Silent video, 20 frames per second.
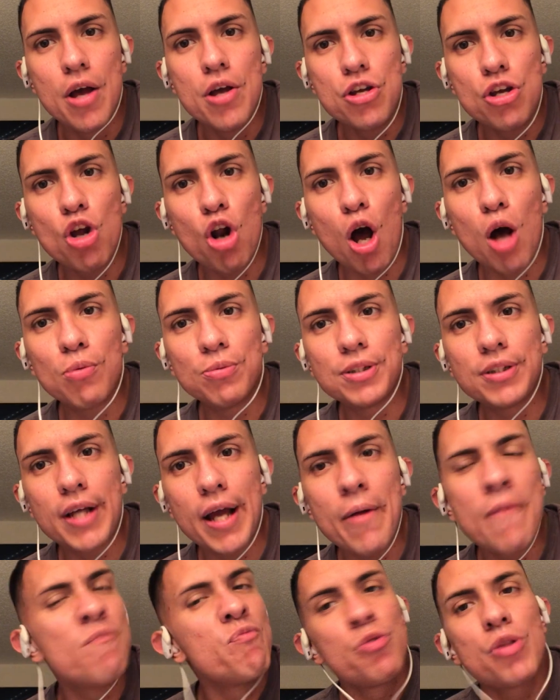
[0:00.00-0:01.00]
You know what I'm
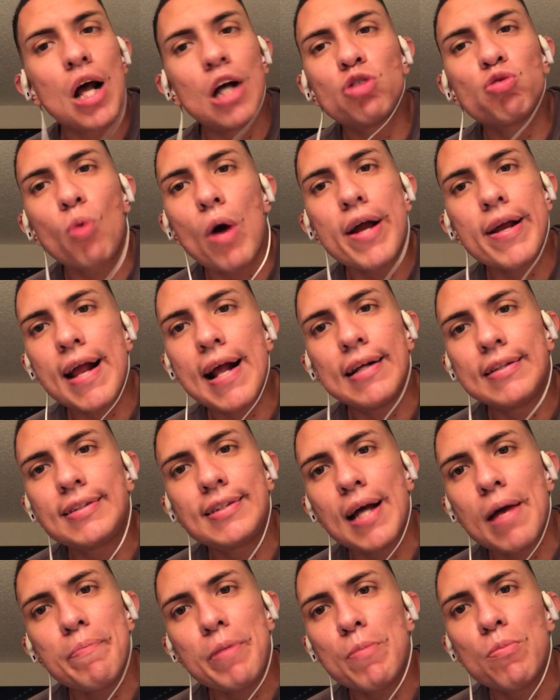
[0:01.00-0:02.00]
saying? That's why I can't
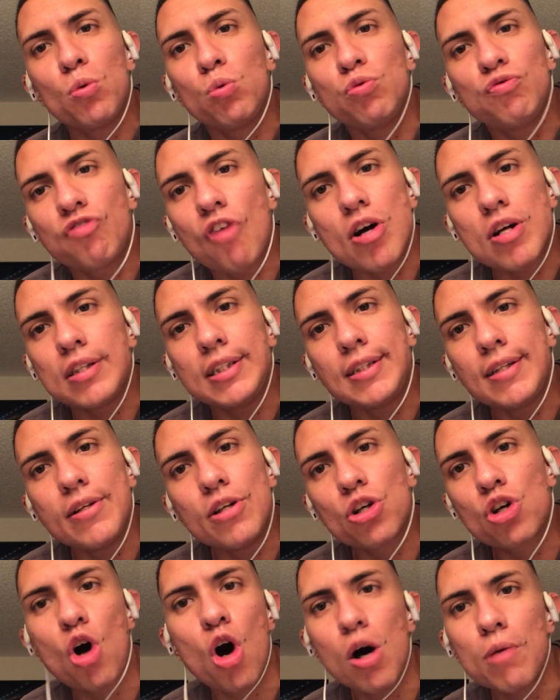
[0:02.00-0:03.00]
stand people who fucking say
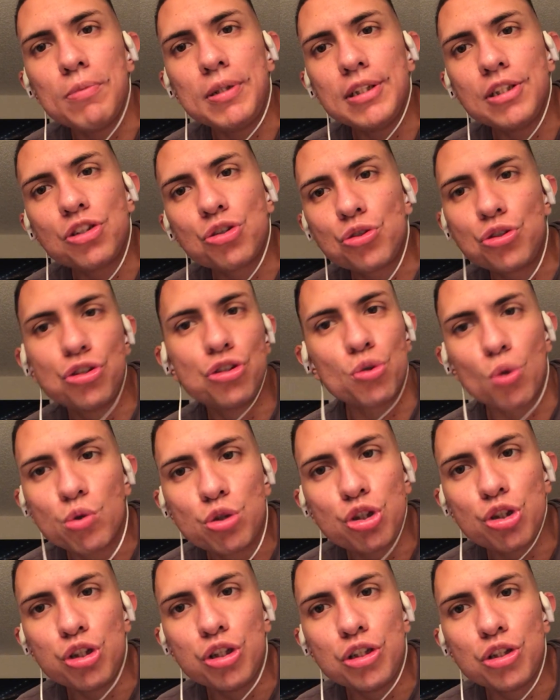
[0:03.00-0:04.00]
they're communists or
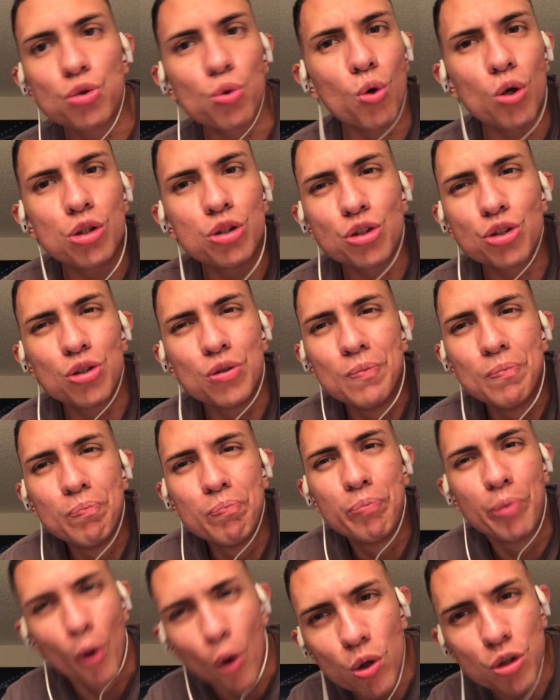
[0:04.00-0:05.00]
socialists or all this
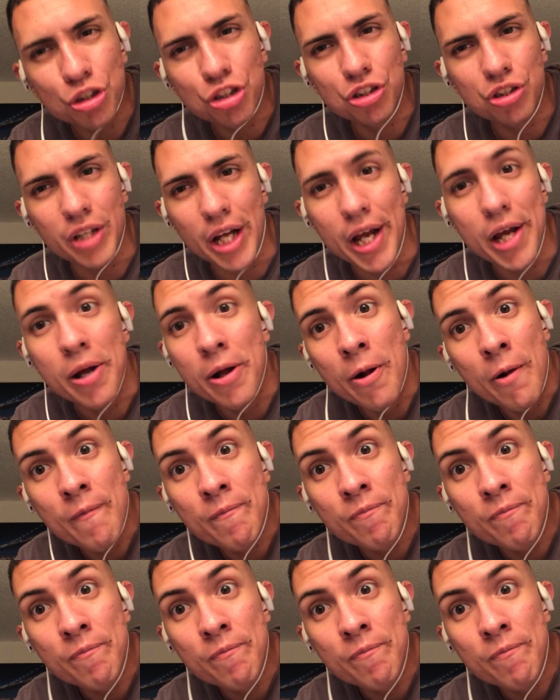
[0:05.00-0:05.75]
bullshit.